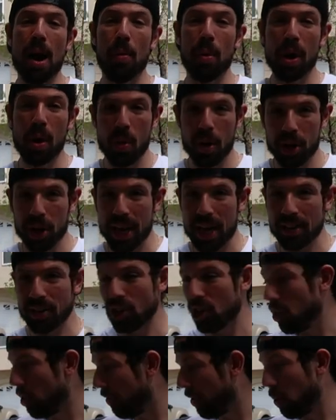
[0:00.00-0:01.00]
What I want you
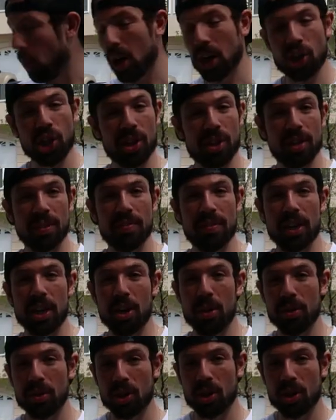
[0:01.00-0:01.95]
guys to do if you're watching this video